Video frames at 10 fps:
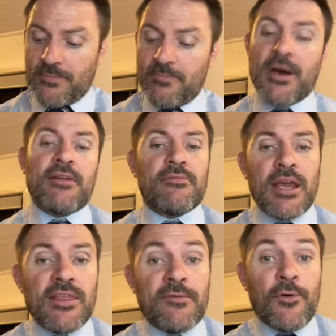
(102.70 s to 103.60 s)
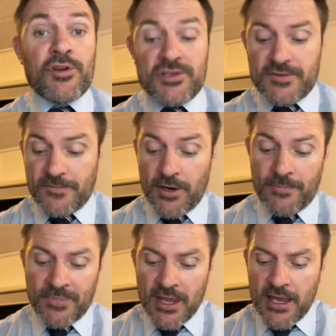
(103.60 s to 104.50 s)
But either version is
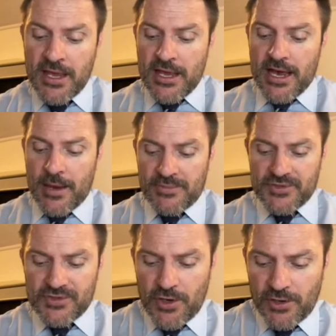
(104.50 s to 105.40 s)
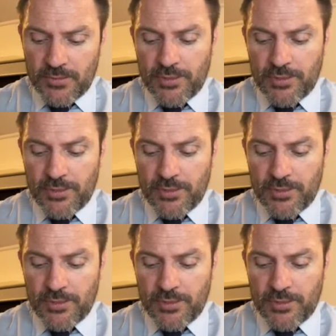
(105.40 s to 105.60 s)
fine. Circle,